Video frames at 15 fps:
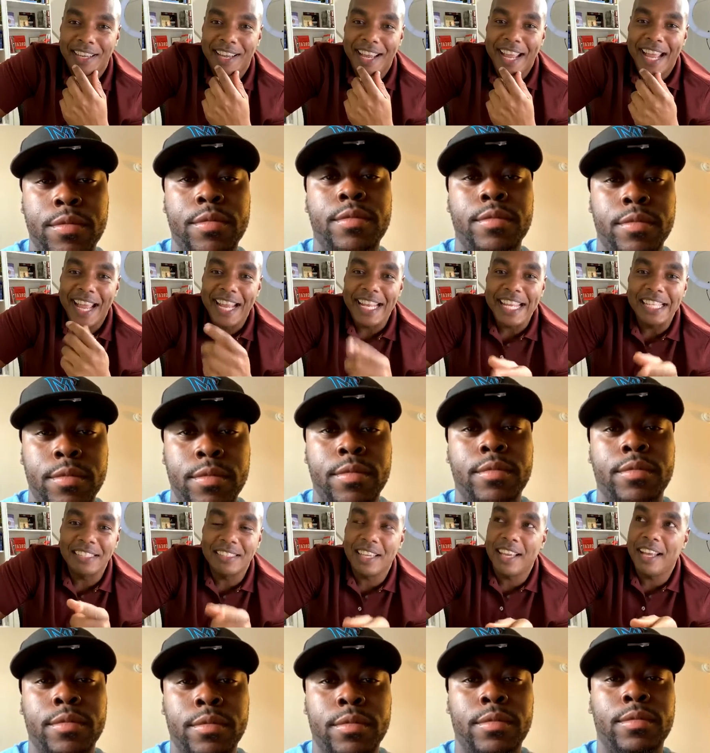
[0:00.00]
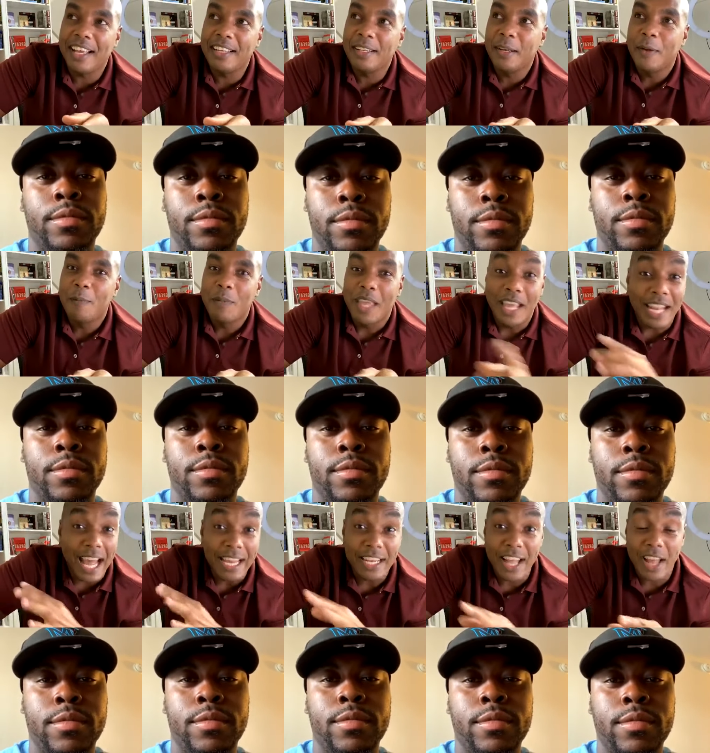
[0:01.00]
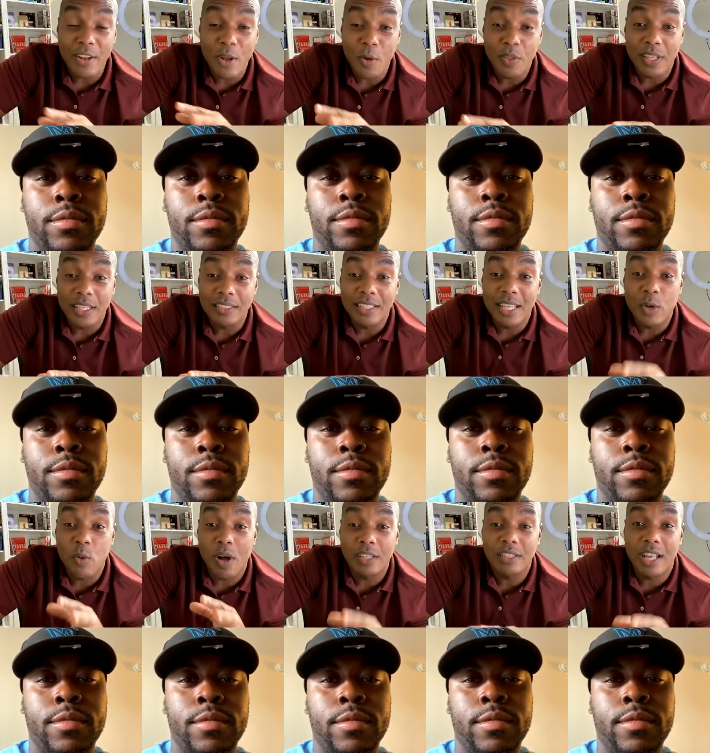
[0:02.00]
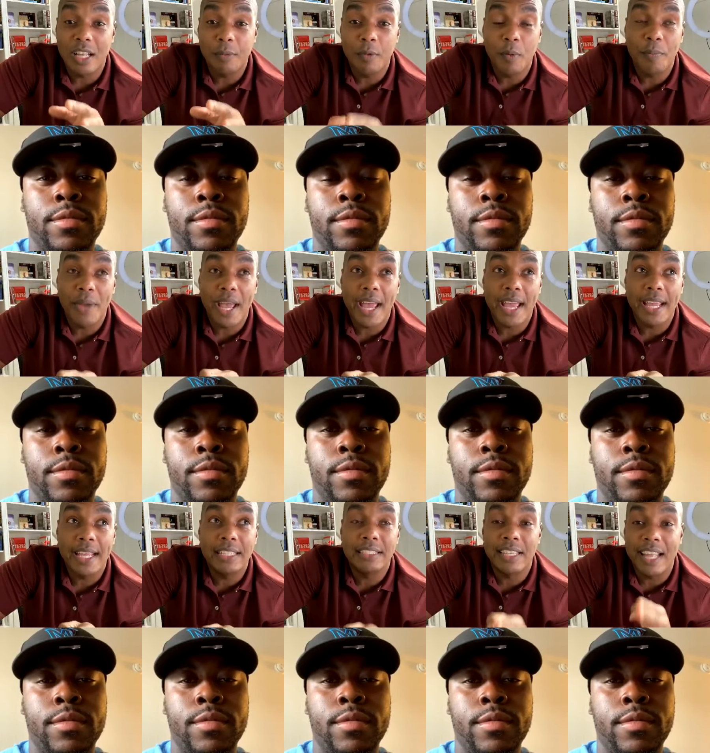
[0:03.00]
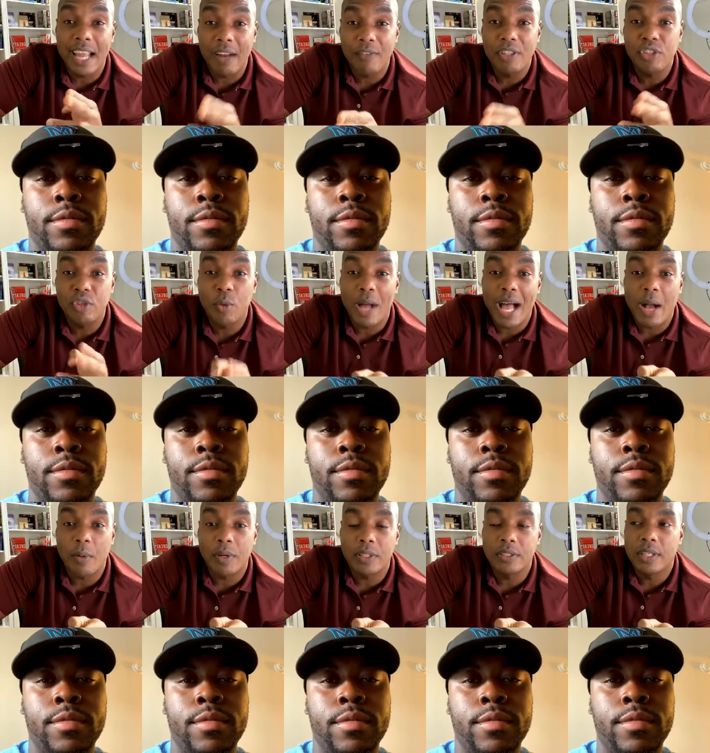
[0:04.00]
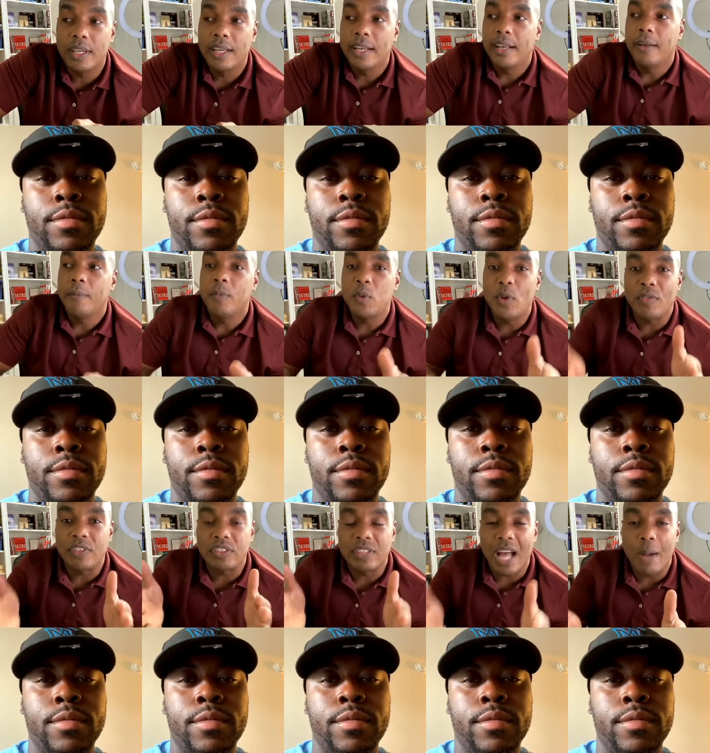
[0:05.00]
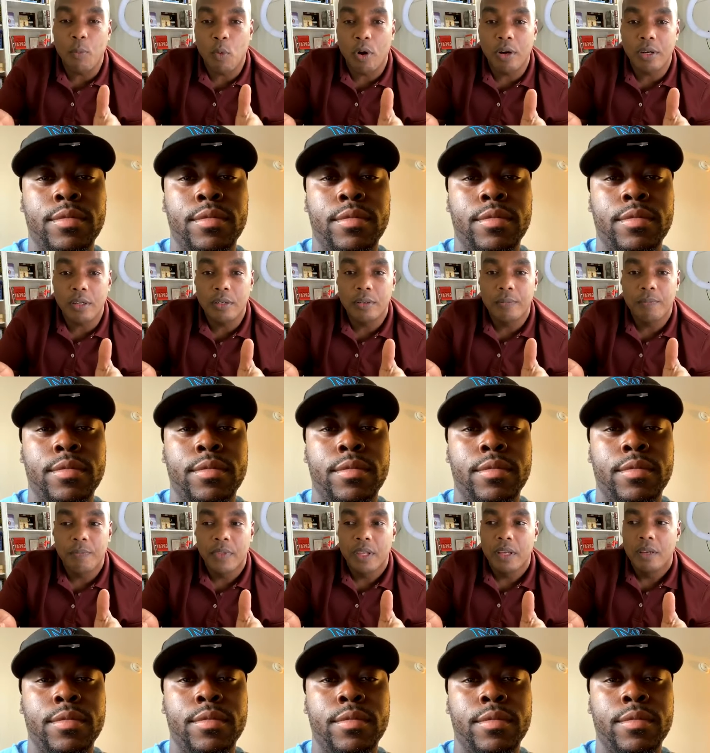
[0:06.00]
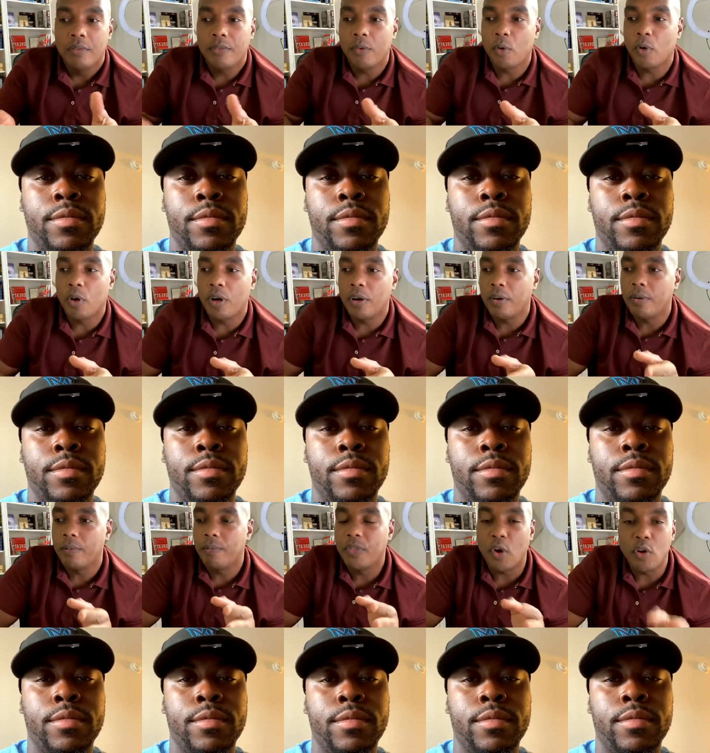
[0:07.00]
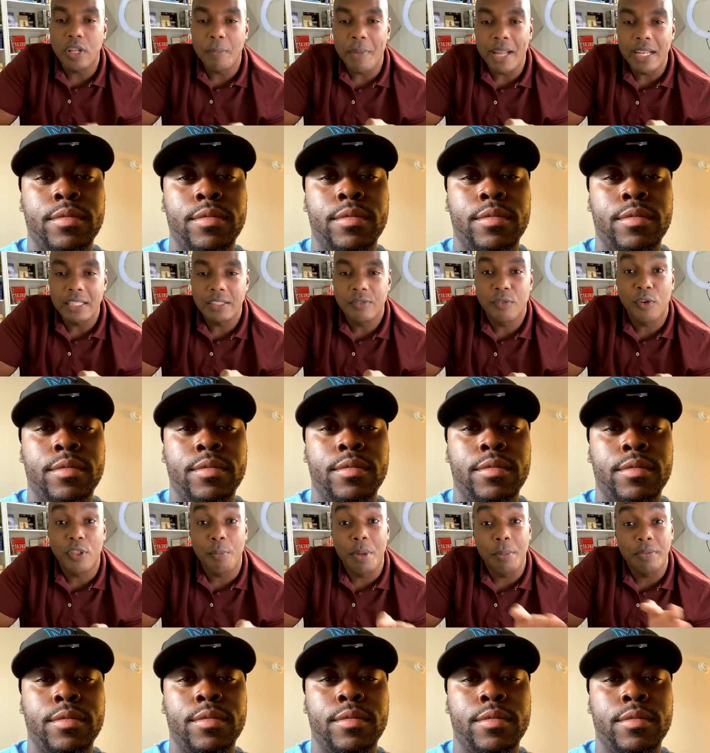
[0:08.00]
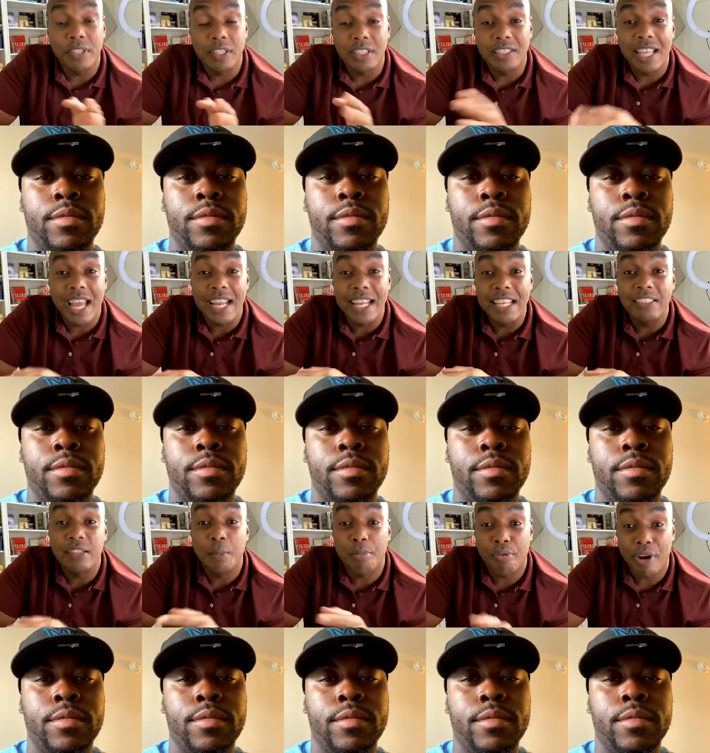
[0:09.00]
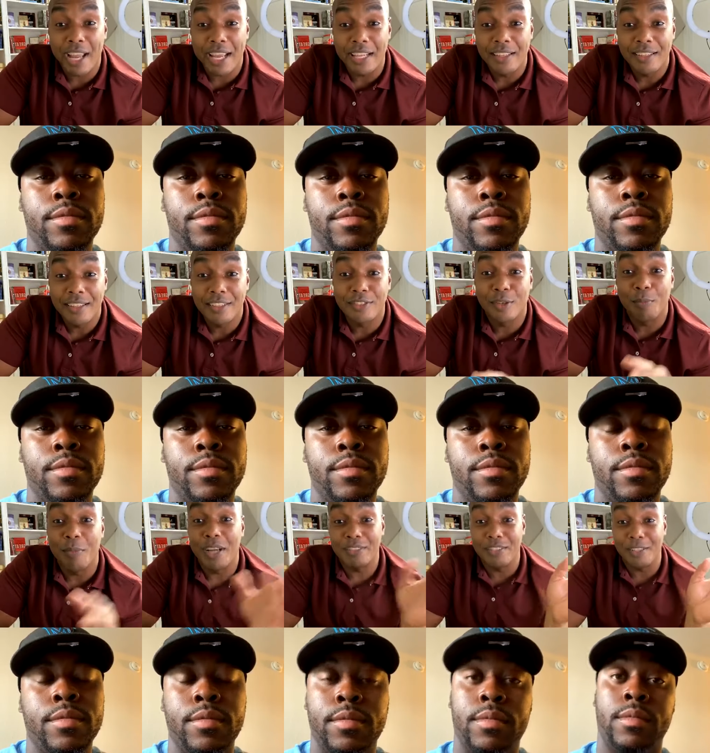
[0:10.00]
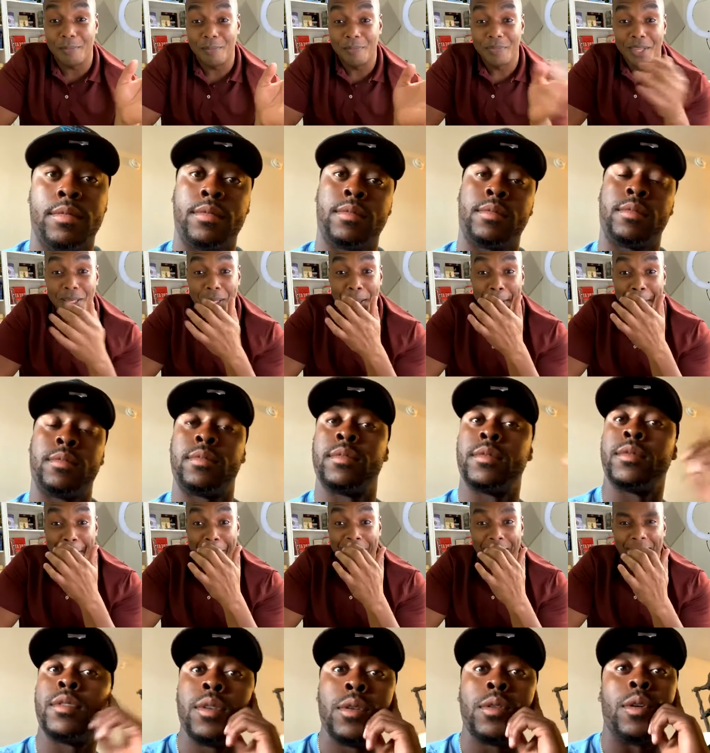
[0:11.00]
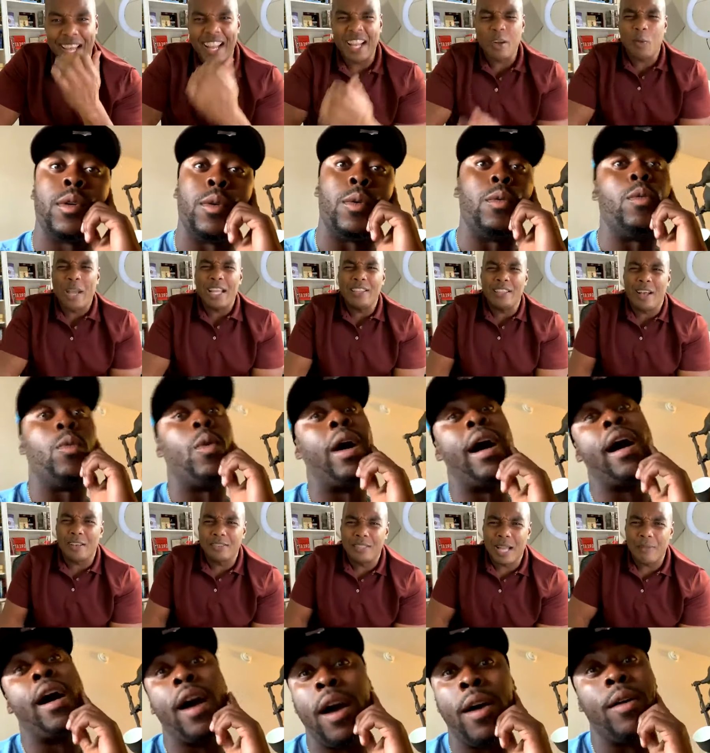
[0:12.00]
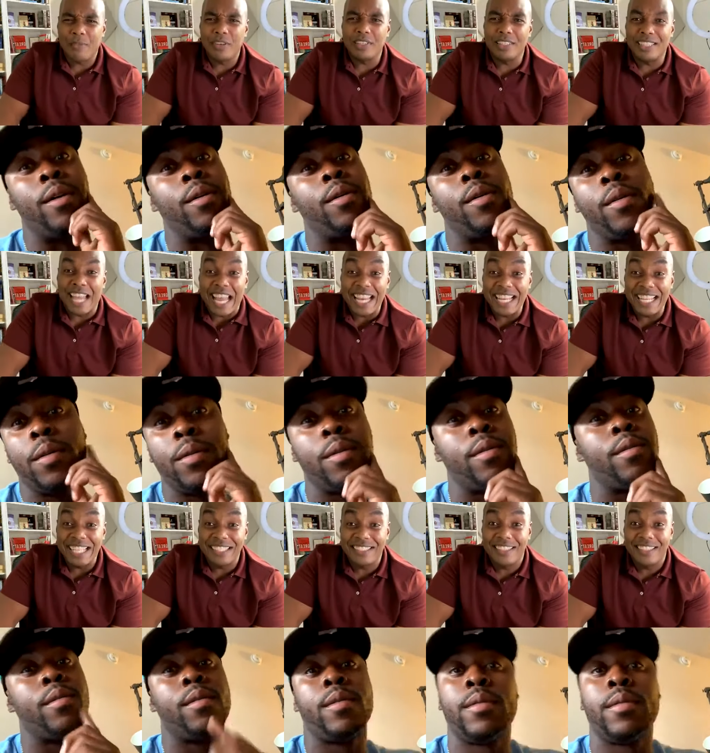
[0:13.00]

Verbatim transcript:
Speaker 1: and he said, and I did not know this in Guantanamo Bay. He said every two hours you have to stop work for 30 minutes for the people, the detainees, to pray because they're Muslim. And I go, wait, y'all uh-huh. stop for the detainees?